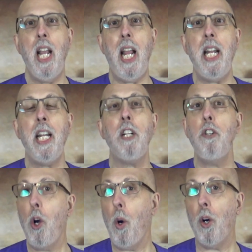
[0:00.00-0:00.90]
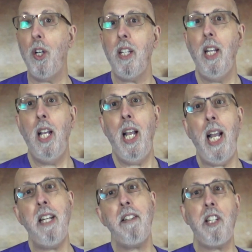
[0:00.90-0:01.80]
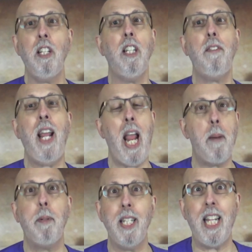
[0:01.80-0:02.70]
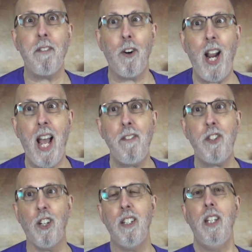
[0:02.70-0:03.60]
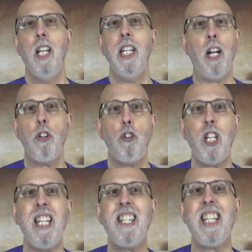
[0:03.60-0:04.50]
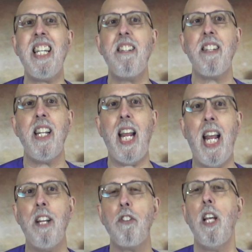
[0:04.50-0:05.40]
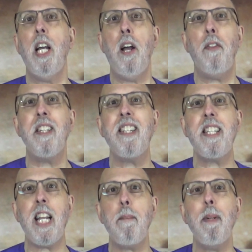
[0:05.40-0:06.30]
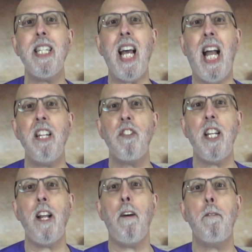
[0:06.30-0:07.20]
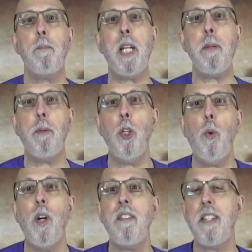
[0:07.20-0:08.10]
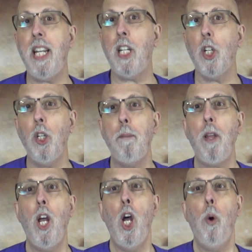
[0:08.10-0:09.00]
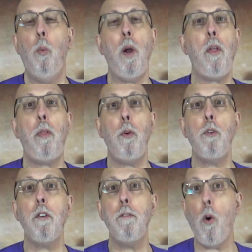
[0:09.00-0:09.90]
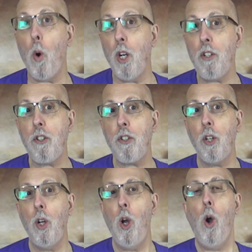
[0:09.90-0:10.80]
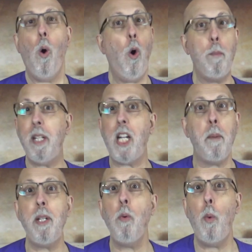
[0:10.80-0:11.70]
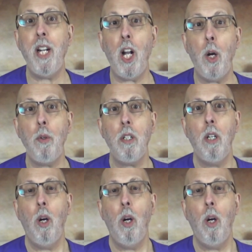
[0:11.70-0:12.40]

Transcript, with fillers: and Ignored, and still live happily ever after. Now, she sees it as the stigmatizing of people who are single, whether through divorce or becoming widowed